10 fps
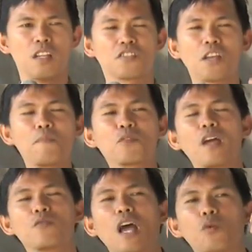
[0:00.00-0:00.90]

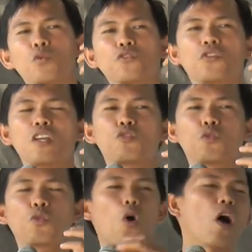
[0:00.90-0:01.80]
Sometimes I would think to
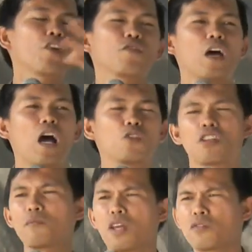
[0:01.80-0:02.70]
go out of the house.
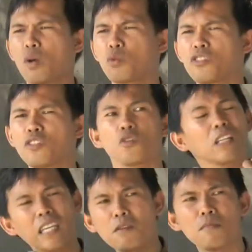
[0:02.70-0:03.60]
Sometimes I would think
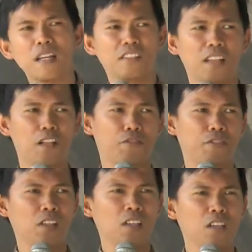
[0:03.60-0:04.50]
to kill myself.
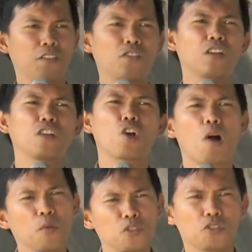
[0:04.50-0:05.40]
These are the
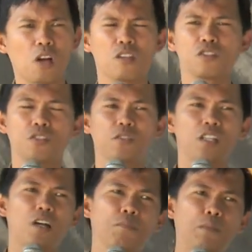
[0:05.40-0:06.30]
common struggles of the
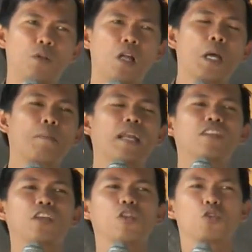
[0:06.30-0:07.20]
young people. But I
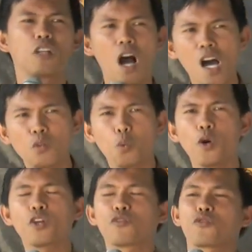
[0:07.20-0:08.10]
tell you, God
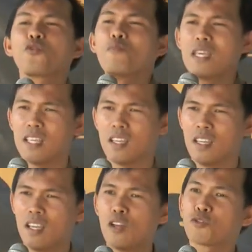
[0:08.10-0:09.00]
worked through me
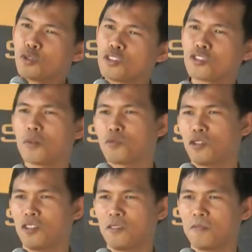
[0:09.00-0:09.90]
and through the
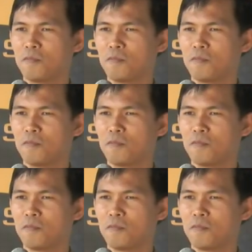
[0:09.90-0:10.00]
scripture.